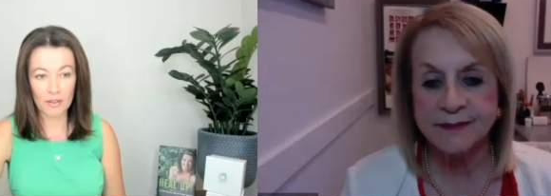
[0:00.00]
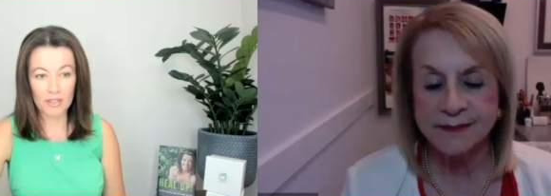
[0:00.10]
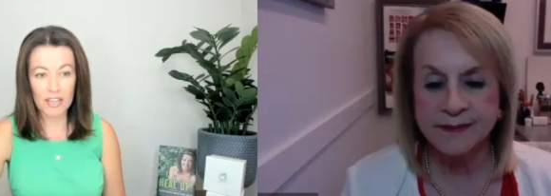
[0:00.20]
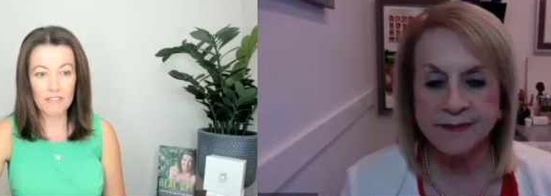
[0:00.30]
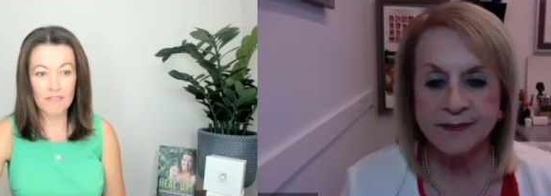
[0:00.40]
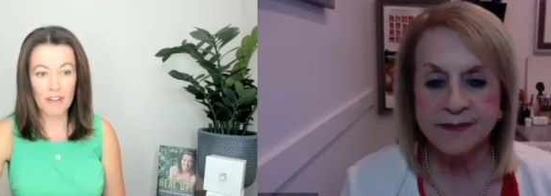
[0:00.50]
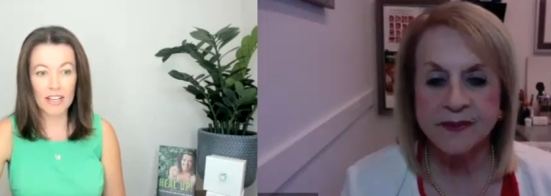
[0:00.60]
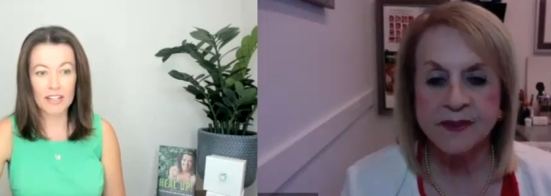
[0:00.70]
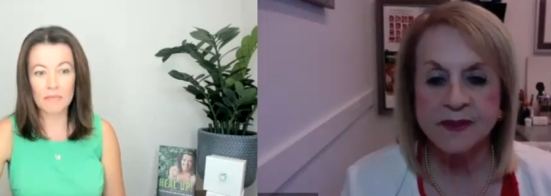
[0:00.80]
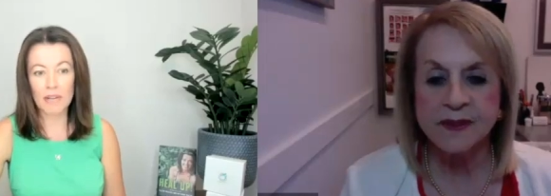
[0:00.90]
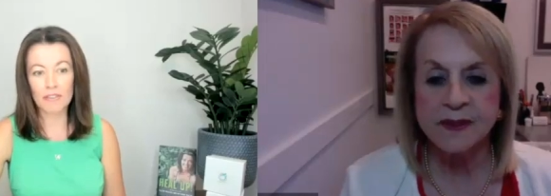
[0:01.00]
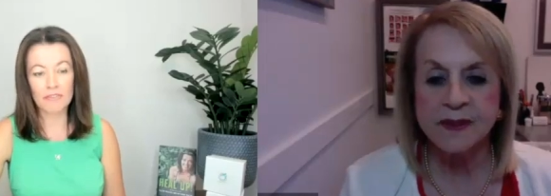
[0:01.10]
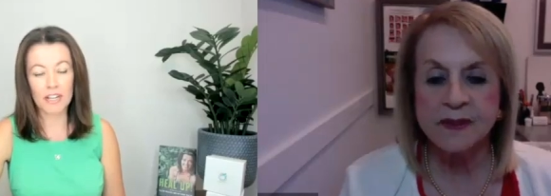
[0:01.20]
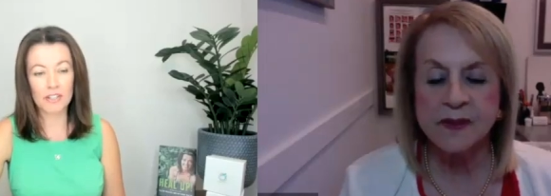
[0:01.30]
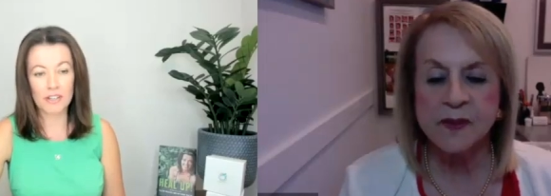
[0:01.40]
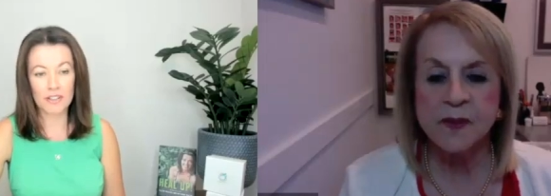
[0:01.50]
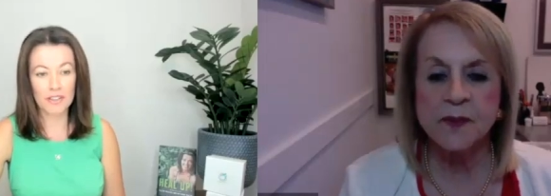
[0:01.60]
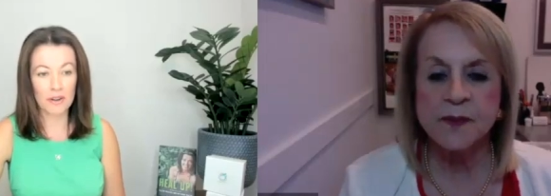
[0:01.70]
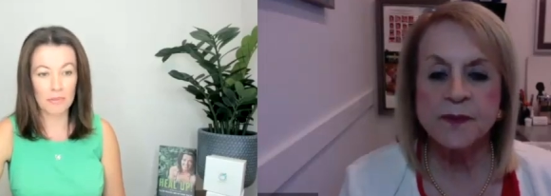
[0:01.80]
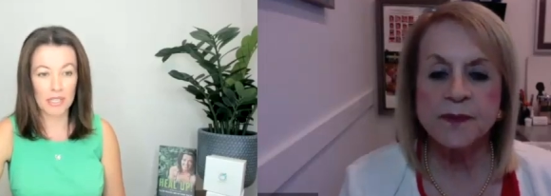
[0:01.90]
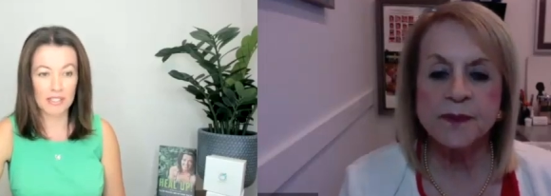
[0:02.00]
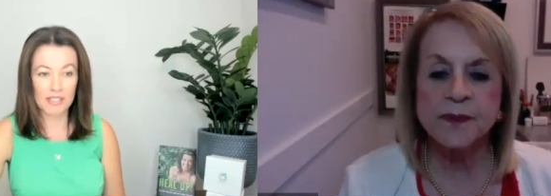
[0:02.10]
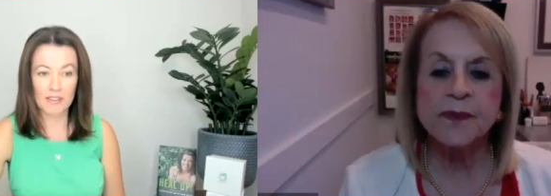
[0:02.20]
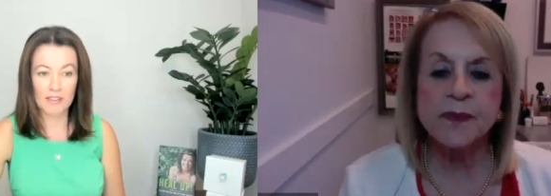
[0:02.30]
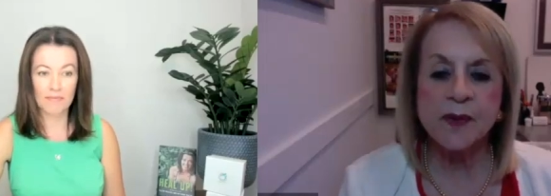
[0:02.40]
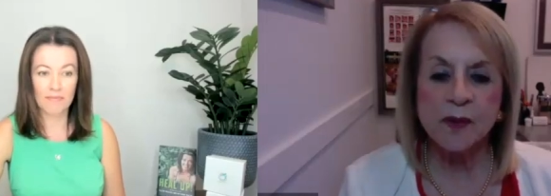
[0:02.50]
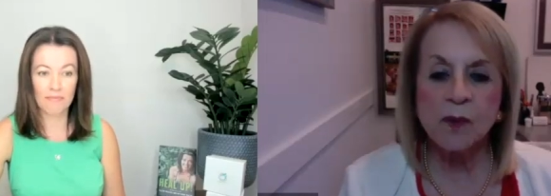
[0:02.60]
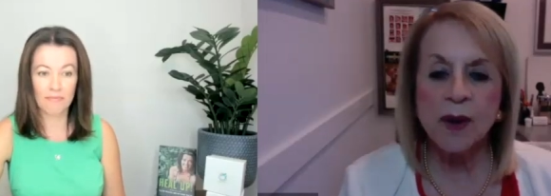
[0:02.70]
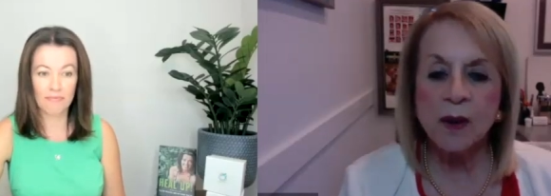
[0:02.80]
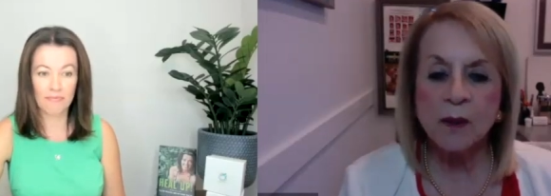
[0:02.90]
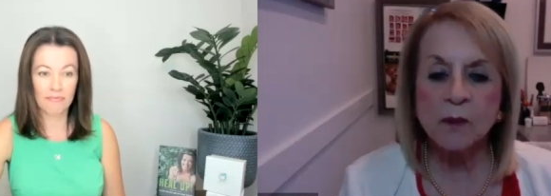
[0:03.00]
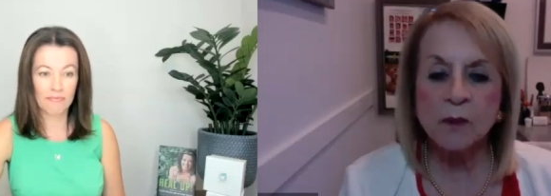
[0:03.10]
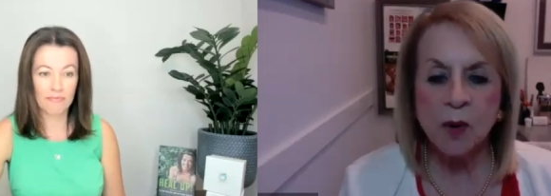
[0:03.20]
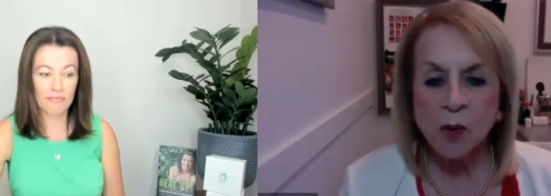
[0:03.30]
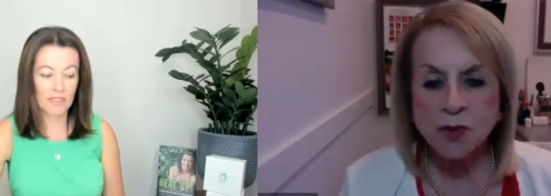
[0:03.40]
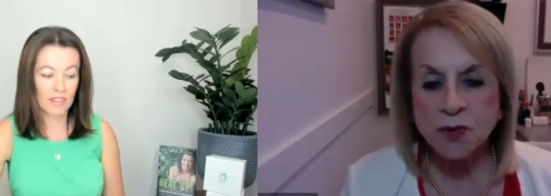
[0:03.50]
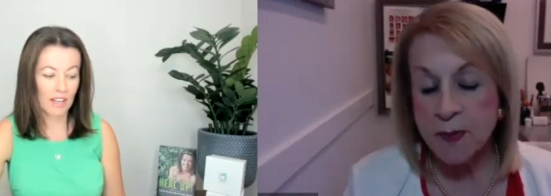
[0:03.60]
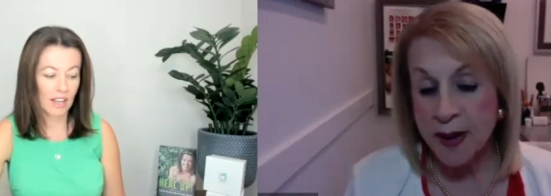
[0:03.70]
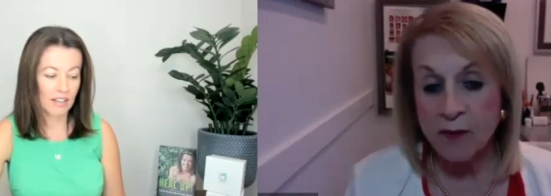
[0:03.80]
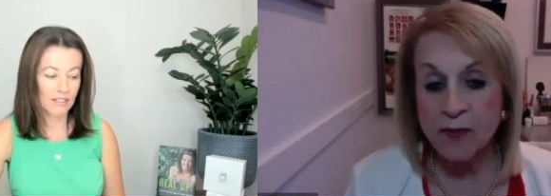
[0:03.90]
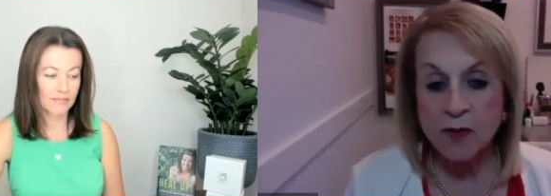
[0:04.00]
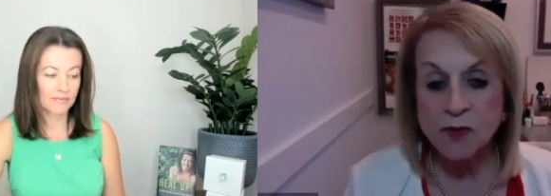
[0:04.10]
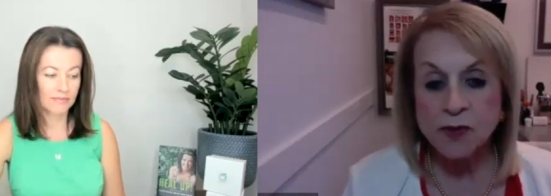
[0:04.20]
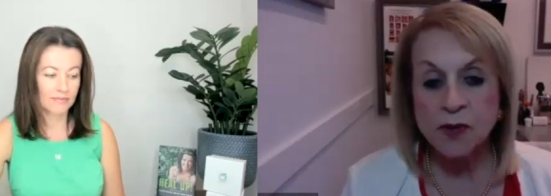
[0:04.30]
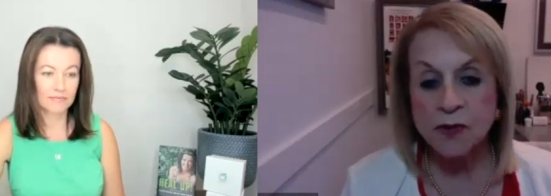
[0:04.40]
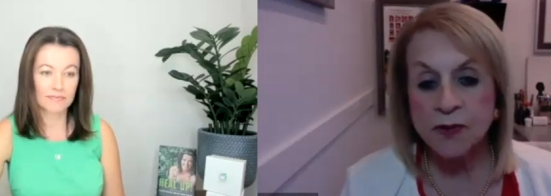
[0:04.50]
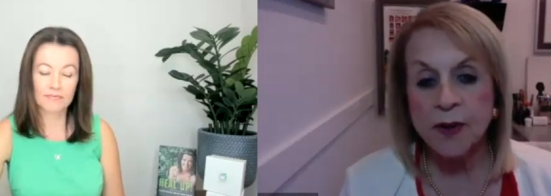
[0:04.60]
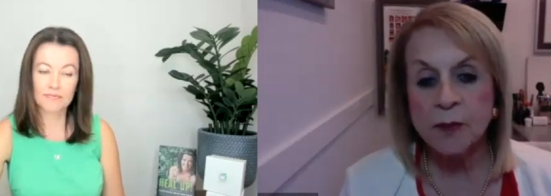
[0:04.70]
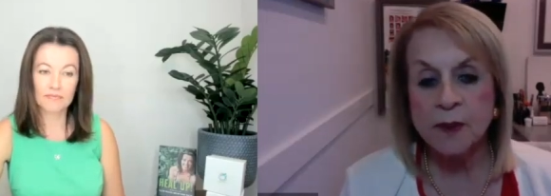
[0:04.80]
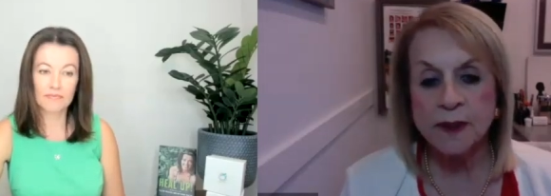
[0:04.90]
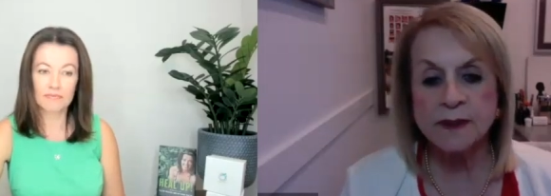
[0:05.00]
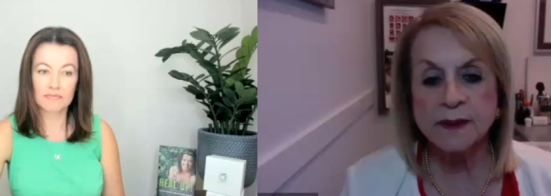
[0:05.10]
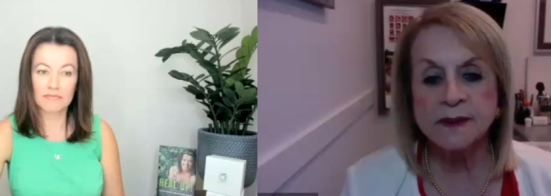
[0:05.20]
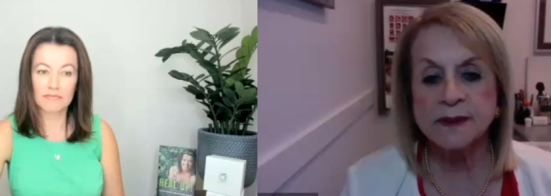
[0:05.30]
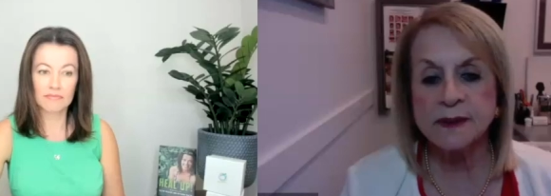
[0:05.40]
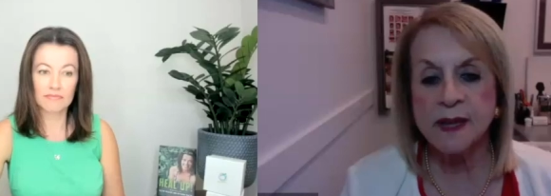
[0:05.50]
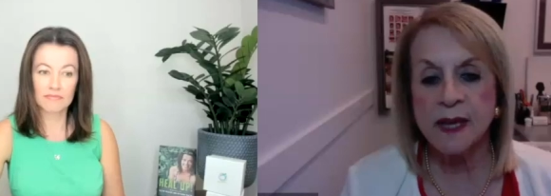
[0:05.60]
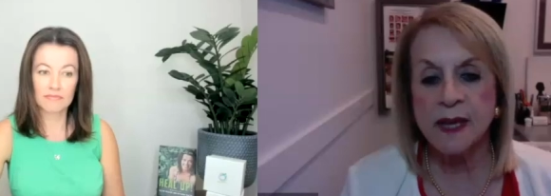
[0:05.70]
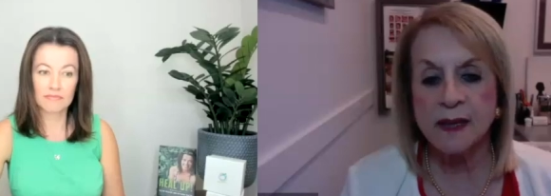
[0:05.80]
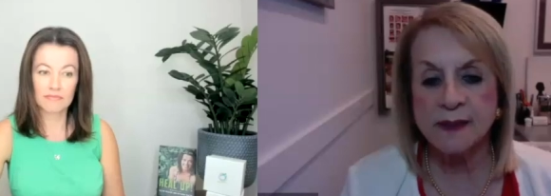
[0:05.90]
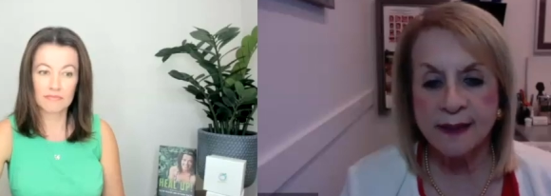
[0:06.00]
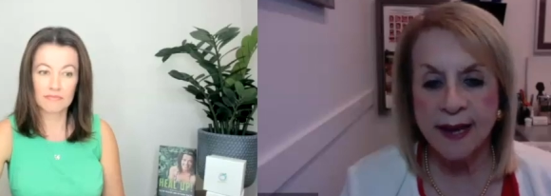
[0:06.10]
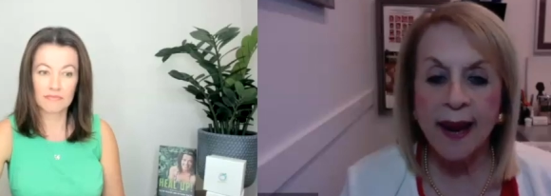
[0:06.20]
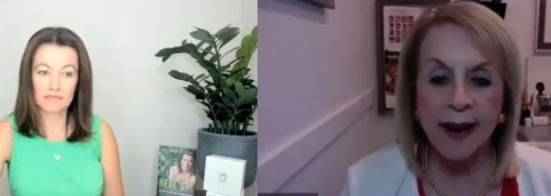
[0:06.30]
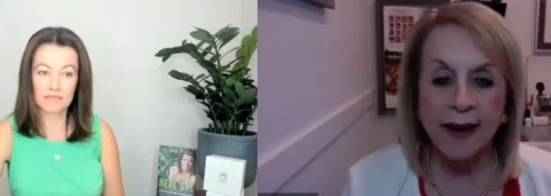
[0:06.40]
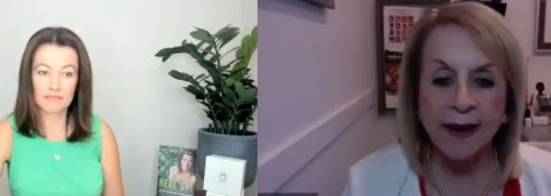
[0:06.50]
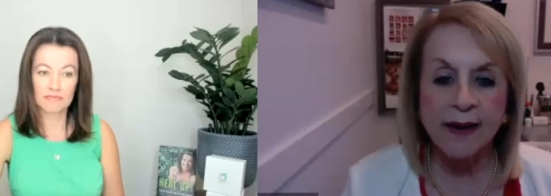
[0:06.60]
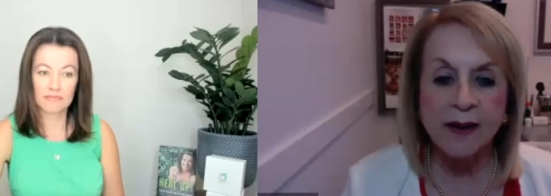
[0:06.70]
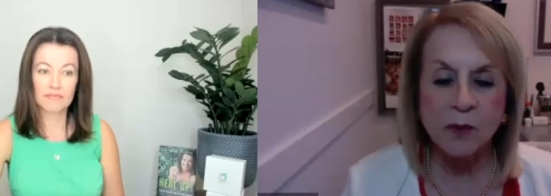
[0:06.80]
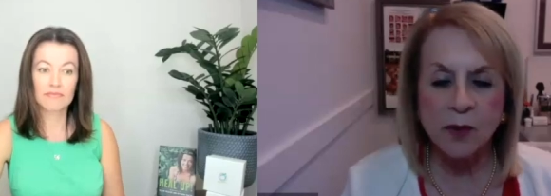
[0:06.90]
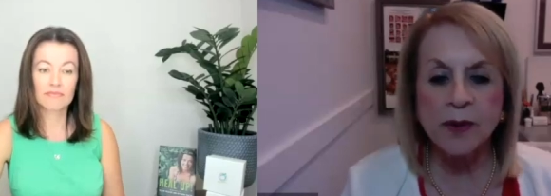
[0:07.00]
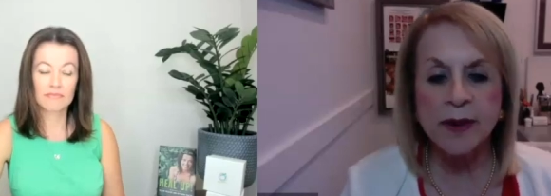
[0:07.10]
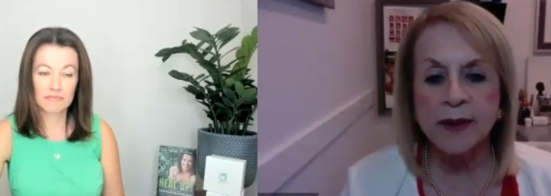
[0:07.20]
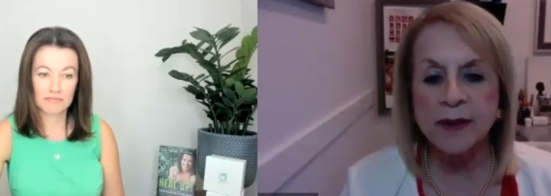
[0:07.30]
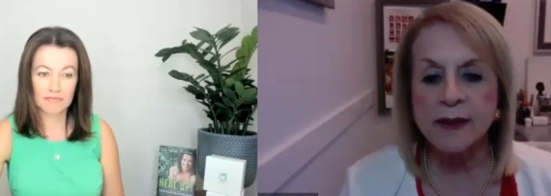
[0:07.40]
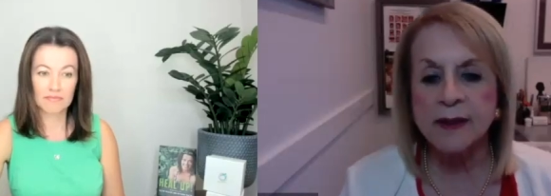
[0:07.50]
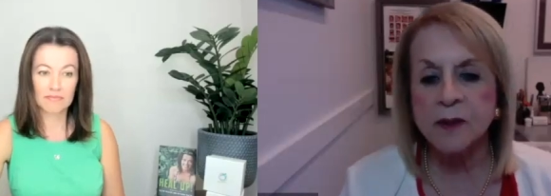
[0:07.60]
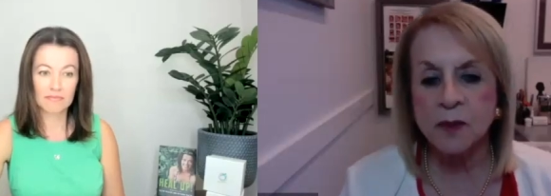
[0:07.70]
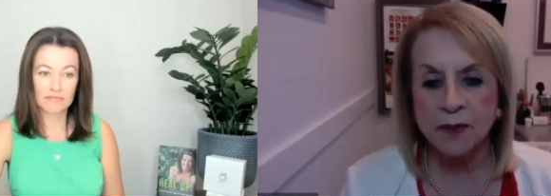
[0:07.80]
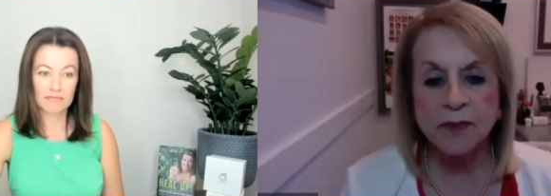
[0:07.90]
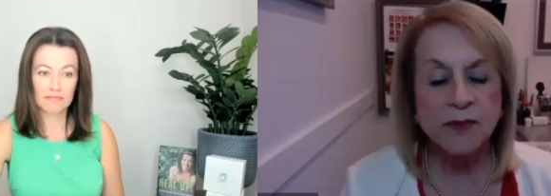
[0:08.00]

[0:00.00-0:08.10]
Speaker 1: how do they find a myofunctional therapist?
Speaker 2: Well, most myofunctional therapists today are working with